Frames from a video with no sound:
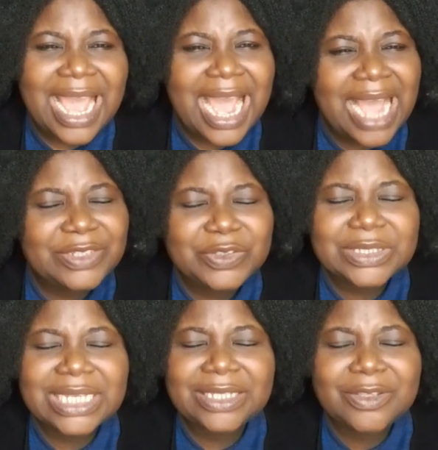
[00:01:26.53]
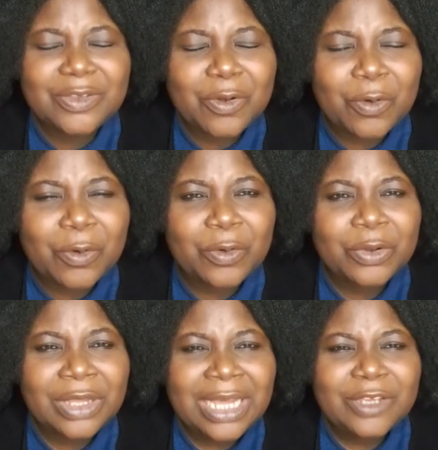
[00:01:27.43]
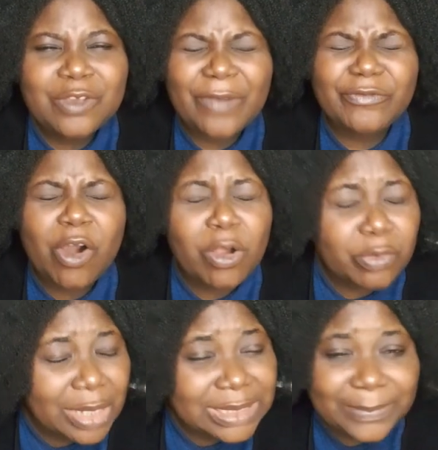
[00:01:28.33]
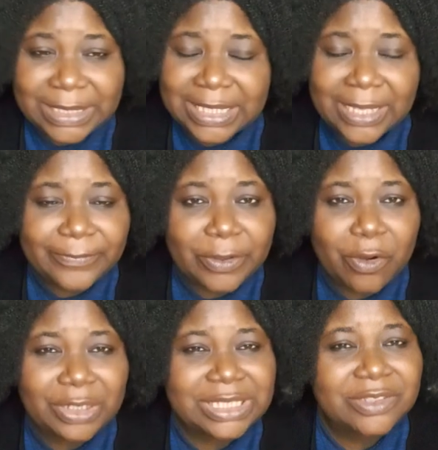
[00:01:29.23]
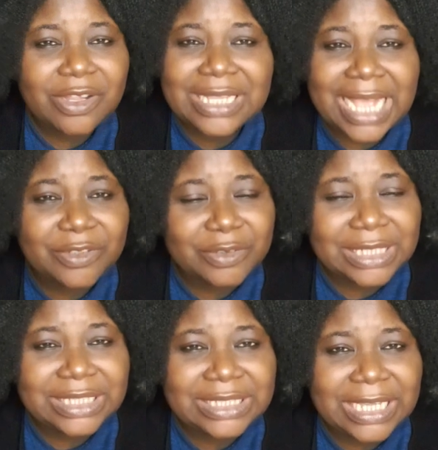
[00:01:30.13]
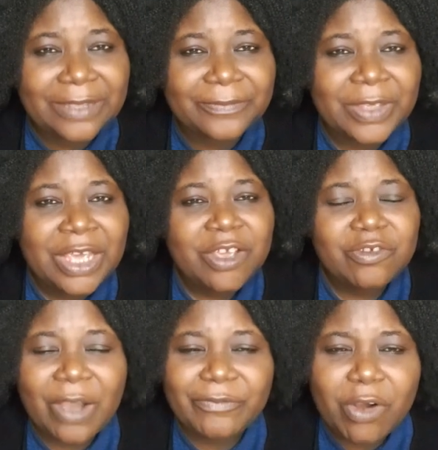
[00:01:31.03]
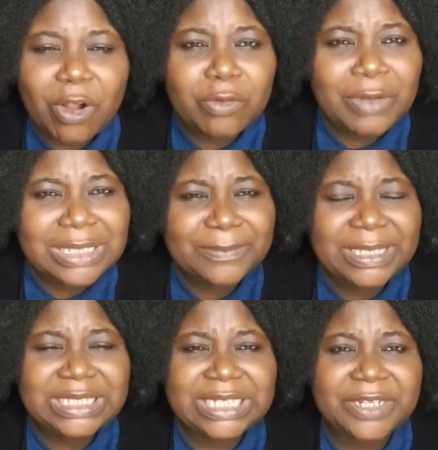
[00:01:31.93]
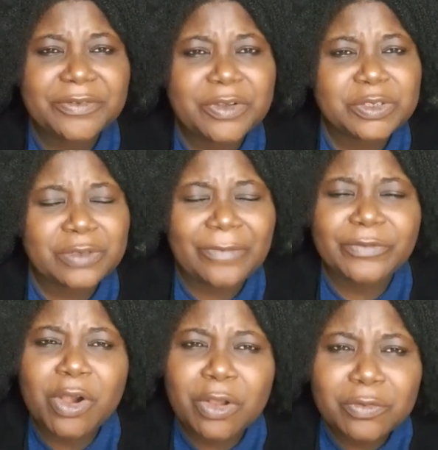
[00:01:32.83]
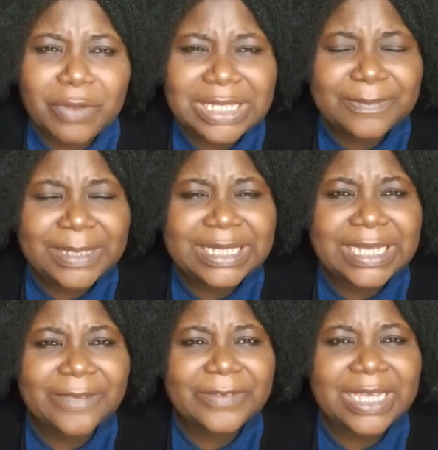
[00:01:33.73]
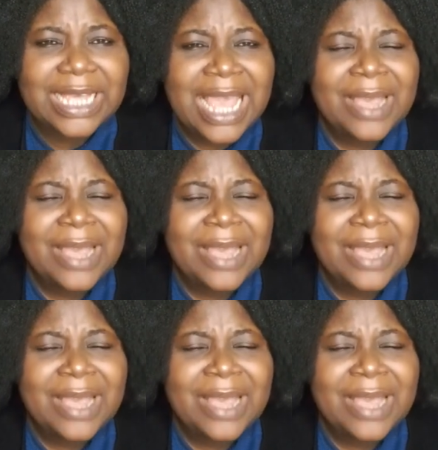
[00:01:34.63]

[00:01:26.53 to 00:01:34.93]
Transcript: and you said no. You have always been giving, or it's not like you didn't give. You have always been generous. You have always been giving.